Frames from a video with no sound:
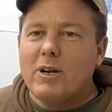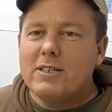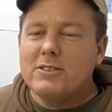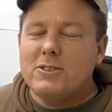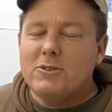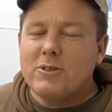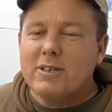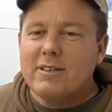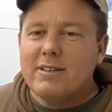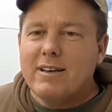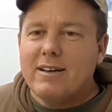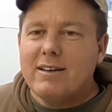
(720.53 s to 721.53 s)
ways you
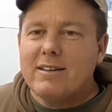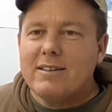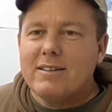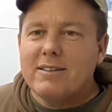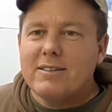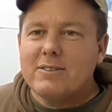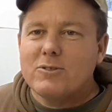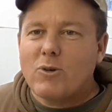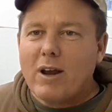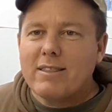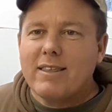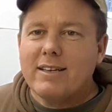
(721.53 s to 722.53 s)
can
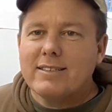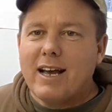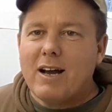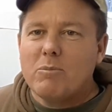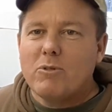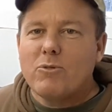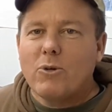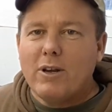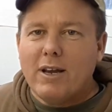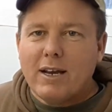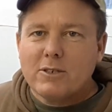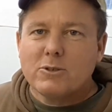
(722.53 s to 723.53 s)
try things out before
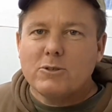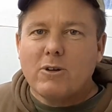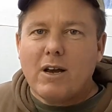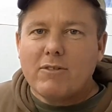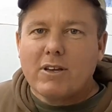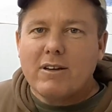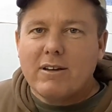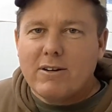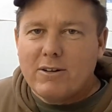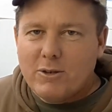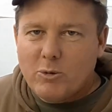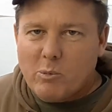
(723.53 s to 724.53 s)
you actually drive a
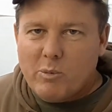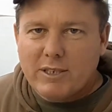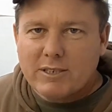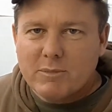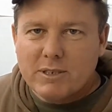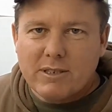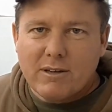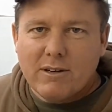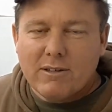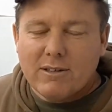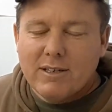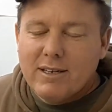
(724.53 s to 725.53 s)
cutter into a piece of
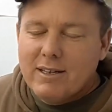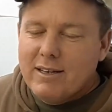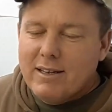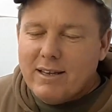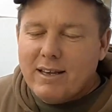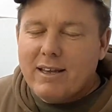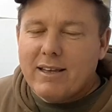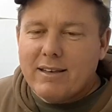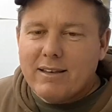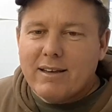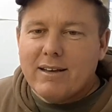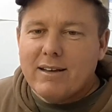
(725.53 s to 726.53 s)
material,
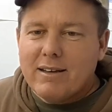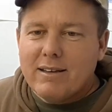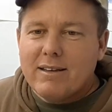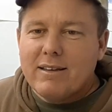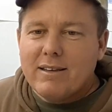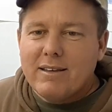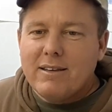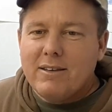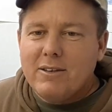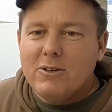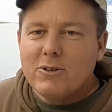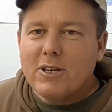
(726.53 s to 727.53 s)
and
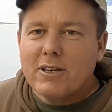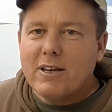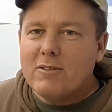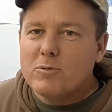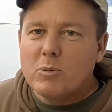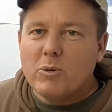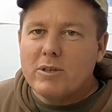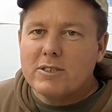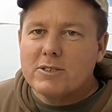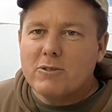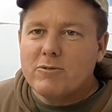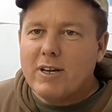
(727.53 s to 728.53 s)
you'll get comfortable with
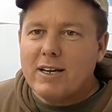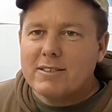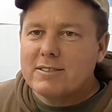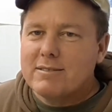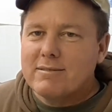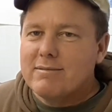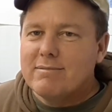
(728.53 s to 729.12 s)
it so fast.